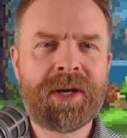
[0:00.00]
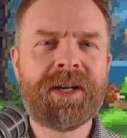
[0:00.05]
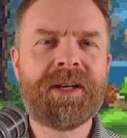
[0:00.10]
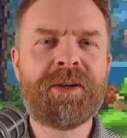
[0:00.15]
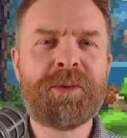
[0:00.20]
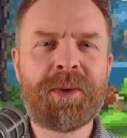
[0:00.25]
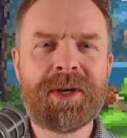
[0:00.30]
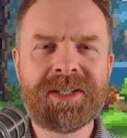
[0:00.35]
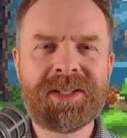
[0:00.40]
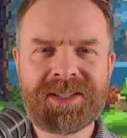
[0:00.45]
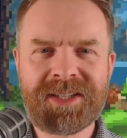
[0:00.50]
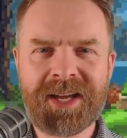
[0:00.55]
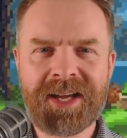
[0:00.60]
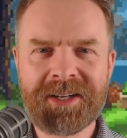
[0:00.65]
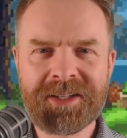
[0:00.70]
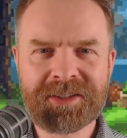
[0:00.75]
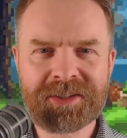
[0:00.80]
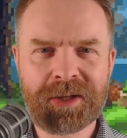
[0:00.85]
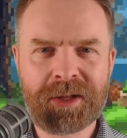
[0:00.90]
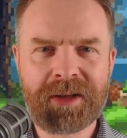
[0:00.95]
But anyways,
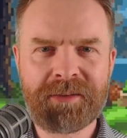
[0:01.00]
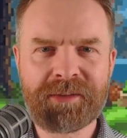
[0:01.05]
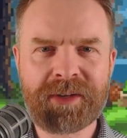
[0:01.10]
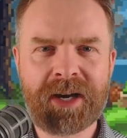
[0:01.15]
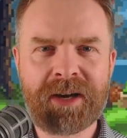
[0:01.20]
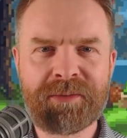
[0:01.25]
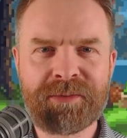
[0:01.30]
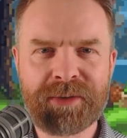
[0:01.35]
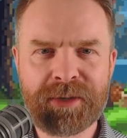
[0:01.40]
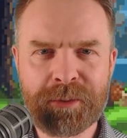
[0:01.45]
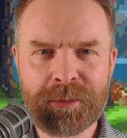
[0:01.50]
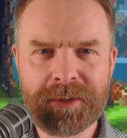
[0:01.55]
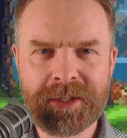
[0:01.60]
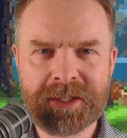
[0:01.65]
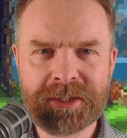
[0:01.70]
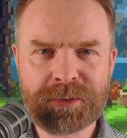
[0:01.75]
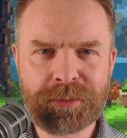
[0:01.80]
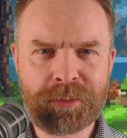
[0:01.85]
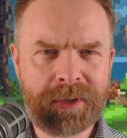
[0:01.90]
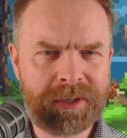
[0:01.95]
that is all I've got for you in
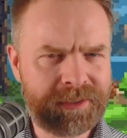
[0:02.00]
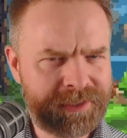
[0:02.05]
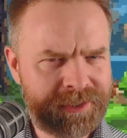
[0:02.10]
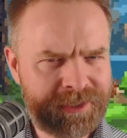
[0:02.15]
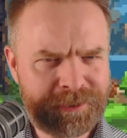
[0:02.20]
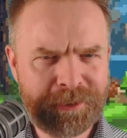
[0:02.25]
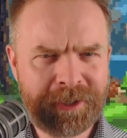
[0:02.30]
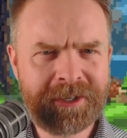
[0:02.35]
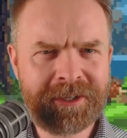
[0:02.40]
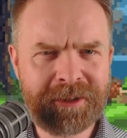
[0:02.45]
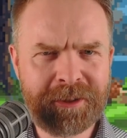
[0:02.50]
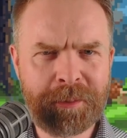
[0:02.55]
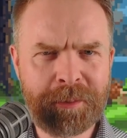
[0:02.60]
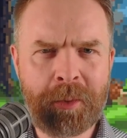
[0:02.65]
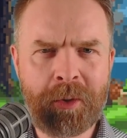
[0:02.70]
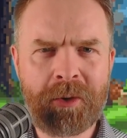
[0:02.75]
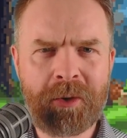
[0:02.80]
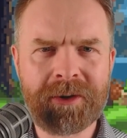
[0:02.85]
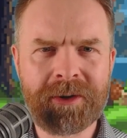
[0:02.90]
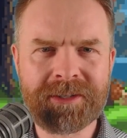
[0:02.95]
this one. Straight to the
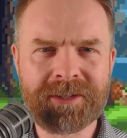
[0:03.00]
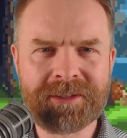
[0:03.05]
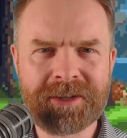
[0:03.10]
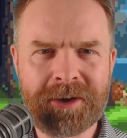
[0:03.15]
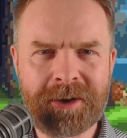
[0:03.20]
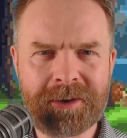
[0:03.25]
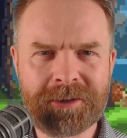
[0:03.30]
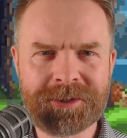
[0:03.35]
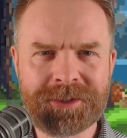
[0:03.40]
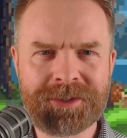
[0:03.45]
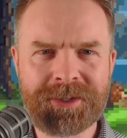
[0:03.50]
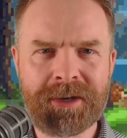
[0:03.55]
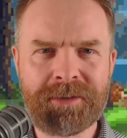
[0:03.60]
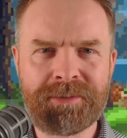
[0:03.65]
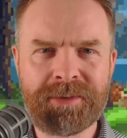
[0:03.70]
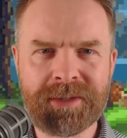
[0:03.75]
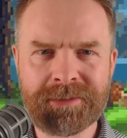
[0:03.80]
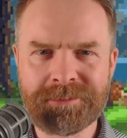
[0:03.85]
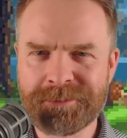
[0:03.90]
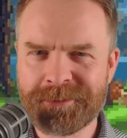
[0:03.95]
point, all
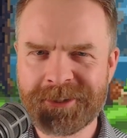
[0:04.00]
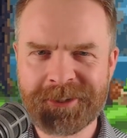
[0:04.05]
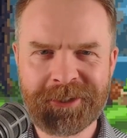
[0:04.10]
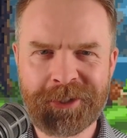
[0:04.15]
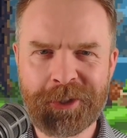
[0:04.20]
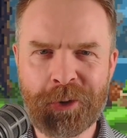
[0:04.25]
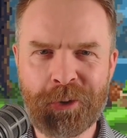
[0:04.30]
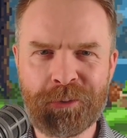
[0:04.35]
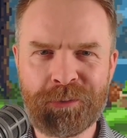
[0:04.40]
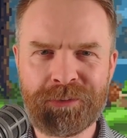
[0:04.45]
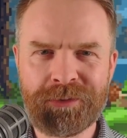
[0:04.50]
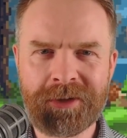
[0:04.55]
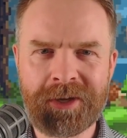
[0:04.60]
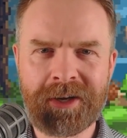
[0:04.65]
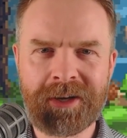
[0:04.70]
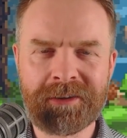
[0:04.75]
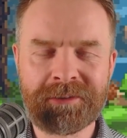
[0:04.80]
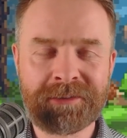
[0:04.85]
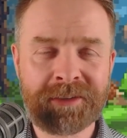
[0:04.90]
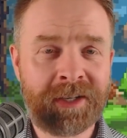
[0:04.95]
stuff and no
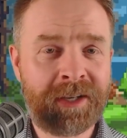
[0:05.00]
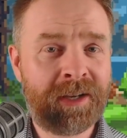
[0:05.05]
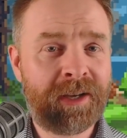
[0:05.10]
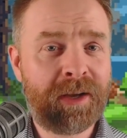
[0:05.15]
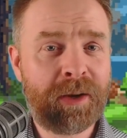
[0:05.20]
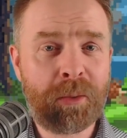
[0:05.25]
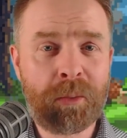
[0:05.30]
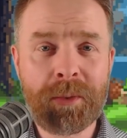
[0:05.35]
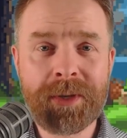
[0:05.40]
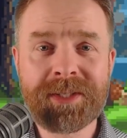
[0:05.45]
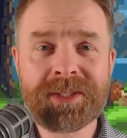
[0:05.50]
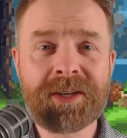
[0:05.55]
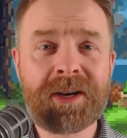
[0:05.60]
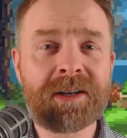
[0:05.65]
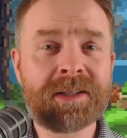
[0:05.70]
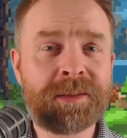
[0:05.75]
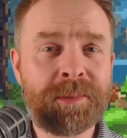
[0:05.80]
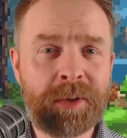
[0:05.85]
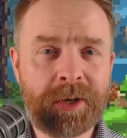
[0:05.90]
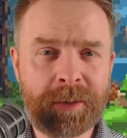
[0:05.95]
fluff. We
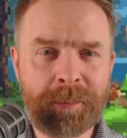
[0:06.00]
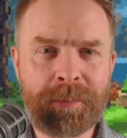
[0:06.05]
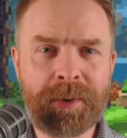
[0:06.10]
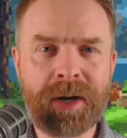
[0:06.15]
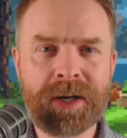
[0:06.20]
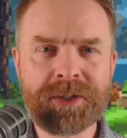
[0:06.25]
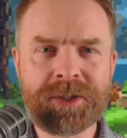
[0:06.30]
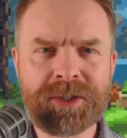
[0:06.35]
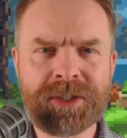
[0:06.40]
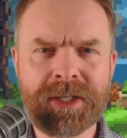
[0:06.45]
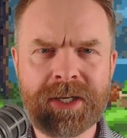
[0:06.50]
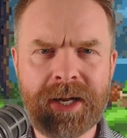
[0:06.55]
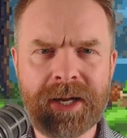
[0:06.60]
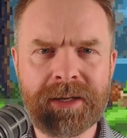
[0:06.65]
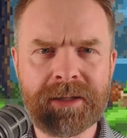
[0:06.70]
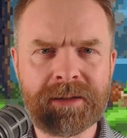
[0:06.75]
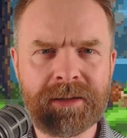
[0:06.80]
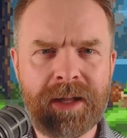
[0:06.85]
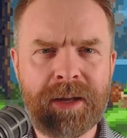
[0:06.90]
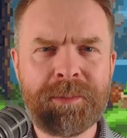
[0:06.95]
talked about a bunch
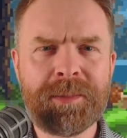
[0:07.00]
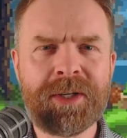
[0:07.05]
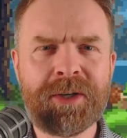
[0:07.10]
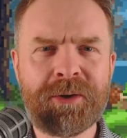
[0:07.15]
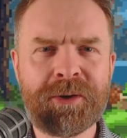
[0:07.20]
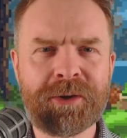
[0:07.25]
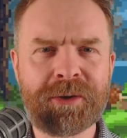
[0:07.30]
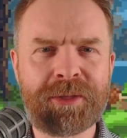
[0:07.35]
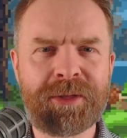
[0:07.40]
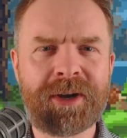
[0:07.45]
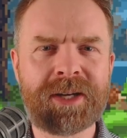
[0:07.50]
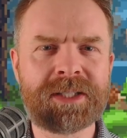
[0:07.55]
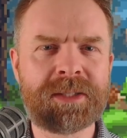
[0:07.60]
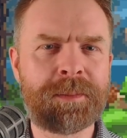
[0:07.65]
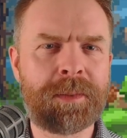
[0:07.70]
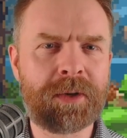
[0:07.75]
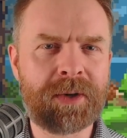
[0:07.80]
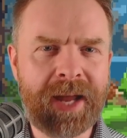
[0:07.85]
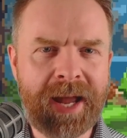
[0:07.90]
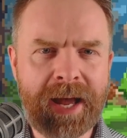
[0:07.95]
today. Let me know your thoughts
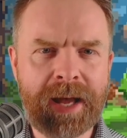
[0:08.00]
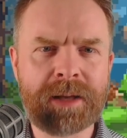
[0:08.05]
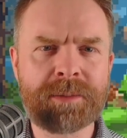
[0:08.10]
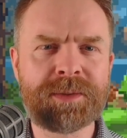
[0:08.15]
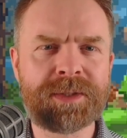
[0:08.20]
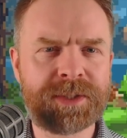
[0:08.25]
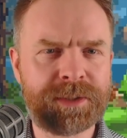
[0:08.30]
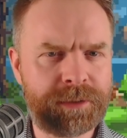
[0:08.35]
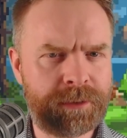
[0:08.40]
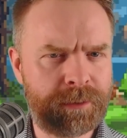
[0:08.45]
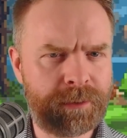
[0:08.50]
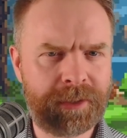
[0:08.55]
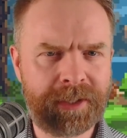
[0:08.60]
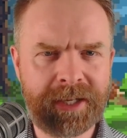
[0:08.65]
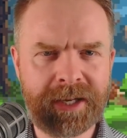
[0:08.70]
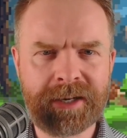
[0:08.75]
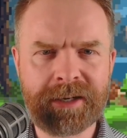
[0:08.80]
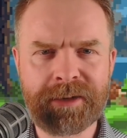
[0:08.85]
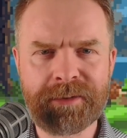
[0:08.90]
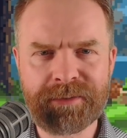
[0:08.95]
about
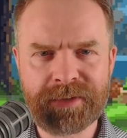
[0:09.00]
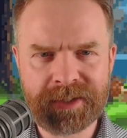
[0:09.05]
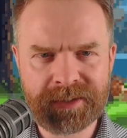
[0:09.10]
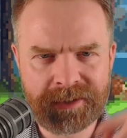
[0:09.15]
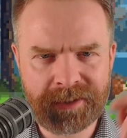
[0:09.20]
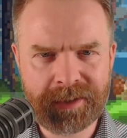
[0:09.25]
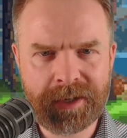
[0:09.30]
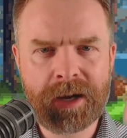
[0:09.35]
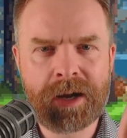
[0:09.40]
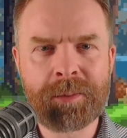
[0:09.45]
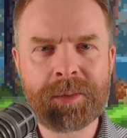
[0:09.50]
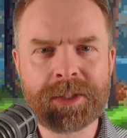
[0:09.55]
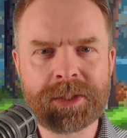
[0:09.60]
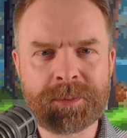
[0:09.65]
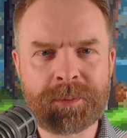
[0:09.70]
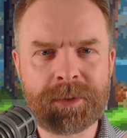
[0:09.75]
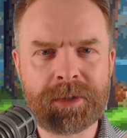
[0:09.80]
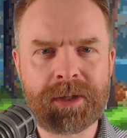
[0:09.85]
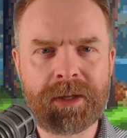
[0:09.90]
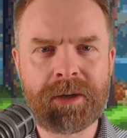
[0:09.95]
absolutely any of it in the
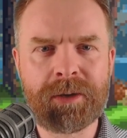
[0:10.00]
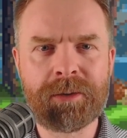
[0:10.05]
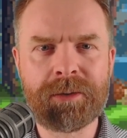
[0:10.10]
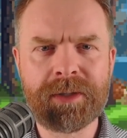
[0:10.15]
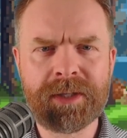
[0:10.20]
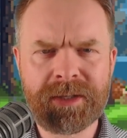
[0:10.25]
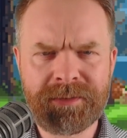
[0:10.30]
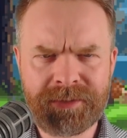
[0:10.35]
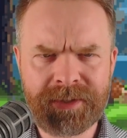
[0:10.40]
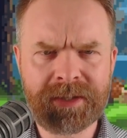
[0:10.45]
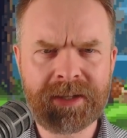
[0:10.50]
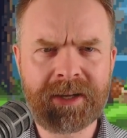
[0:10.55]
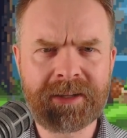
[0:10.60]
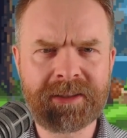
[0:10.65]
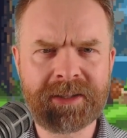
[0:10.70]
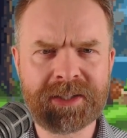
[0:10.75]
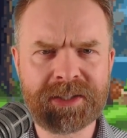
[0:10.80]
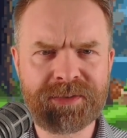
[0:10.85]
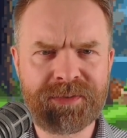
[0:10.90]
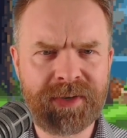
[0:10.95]
comments below. If you
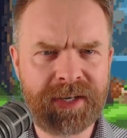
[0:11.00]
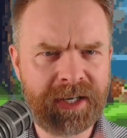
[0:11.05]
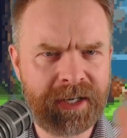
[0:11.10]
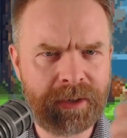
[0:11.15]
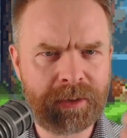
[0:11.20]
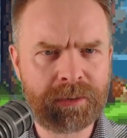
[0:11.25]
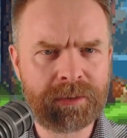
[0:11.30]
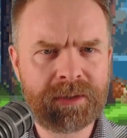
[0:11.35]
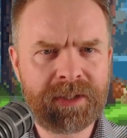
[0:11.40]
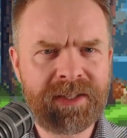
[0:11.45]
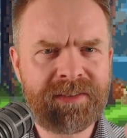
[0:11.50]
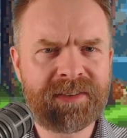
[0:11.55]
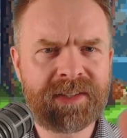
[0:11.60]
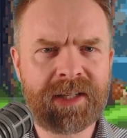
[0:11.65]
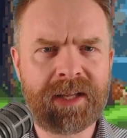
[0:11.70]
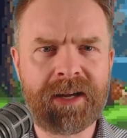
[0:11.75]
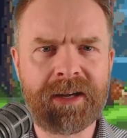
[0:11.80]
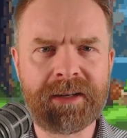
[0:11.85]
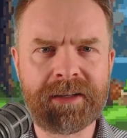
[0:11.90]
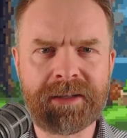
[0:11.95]
liked this video, leave a
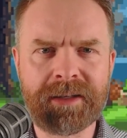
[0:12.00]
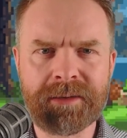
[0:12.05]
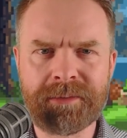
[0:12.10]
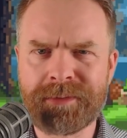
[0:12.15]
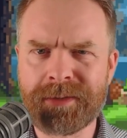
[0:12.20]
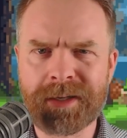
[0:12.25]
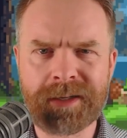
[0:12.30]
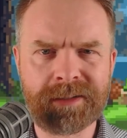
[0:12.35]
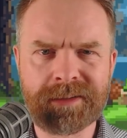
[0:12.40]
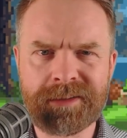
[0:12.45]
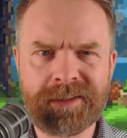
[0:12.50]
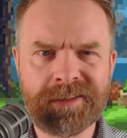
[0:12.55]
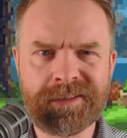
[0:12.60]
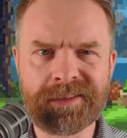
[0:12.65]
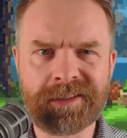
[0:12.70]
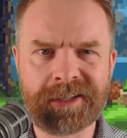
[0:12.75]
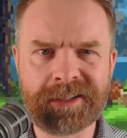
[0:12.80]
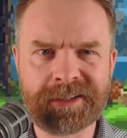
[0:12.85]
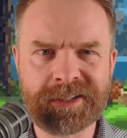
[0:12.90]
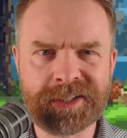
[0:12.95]
like. If you
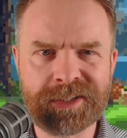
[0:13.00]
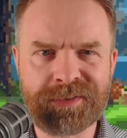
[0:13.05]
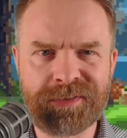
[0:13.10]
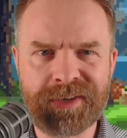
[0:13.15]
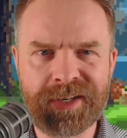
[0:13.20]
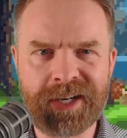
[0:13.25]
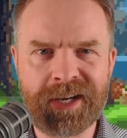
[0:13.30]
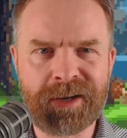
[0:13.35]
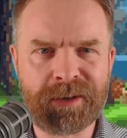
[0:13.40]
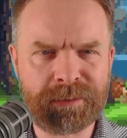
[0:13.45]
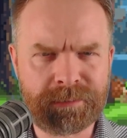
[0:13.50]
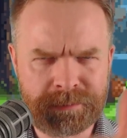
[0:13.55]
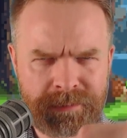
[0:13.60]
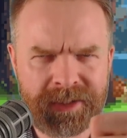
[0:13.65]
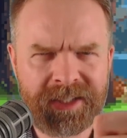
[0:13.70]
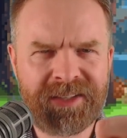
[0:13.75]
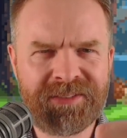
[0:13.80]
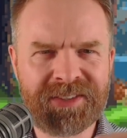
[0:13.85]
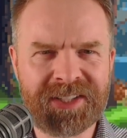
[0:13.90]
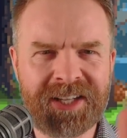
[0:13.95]
didn't like this video,
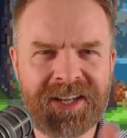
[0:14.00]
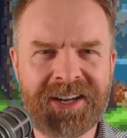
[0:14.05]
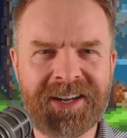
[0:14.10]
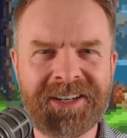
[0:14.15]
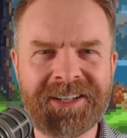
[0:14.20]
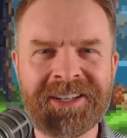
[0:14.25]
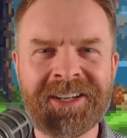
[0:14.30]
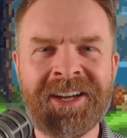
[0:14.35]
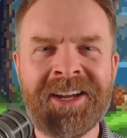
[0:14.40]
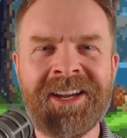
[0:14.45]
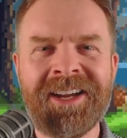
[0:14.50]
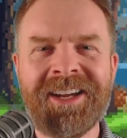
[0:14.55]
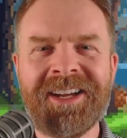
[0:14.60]
leave a like.